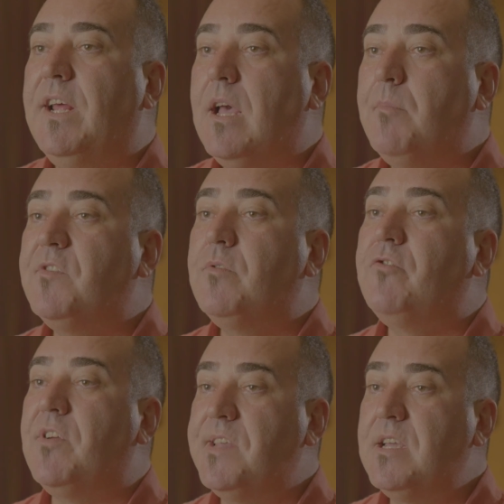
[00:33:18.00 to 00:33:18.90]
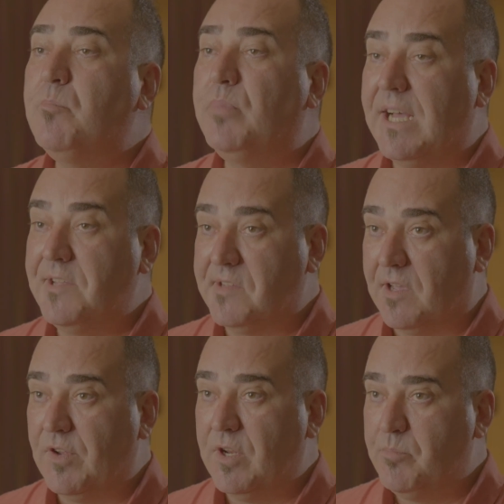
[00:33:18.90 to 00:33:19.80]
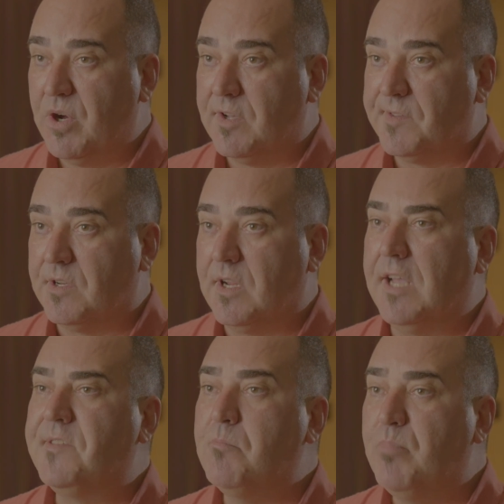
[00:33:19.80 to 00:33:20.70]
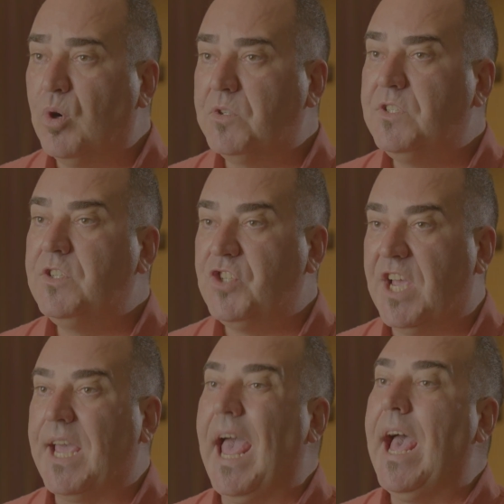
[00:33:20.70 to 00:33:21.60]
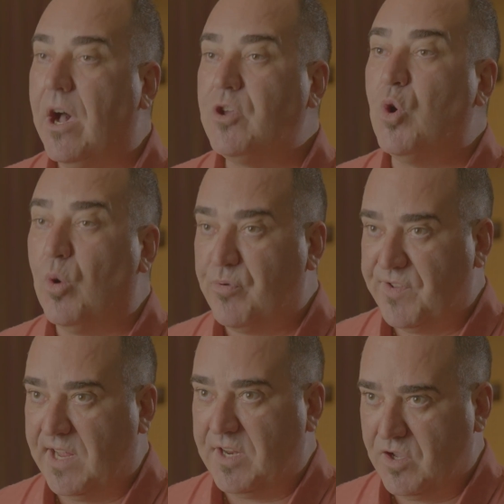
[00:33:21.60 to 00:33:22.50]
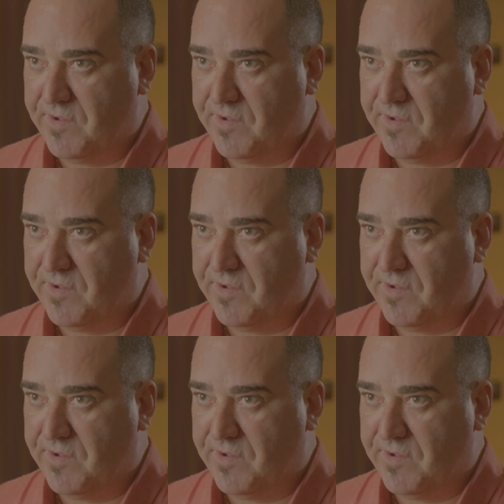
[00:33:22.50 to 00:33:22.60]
it comes to addressing complaints given in person, it's important to check how you're presenting